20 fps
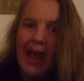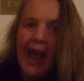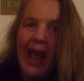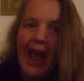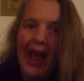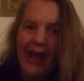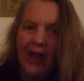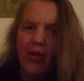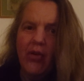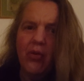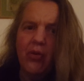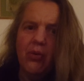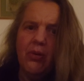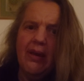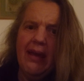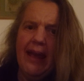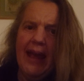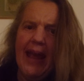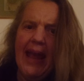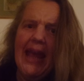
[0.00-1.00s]

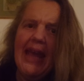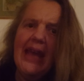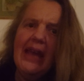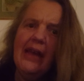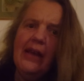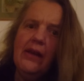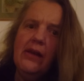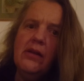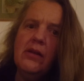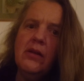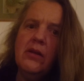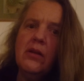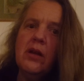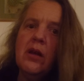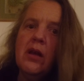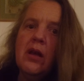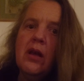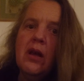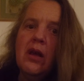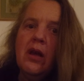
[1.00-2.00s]
anchoring in
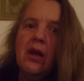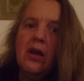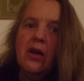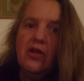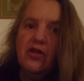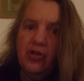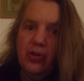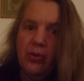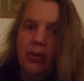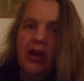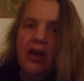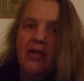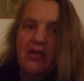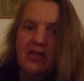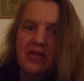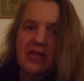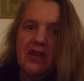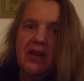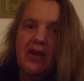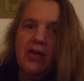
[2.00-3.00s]
to
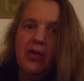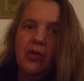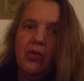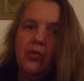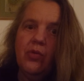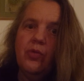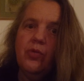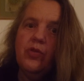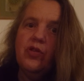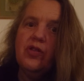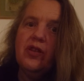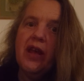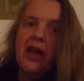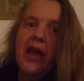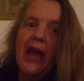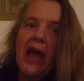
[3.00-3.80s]
ourselves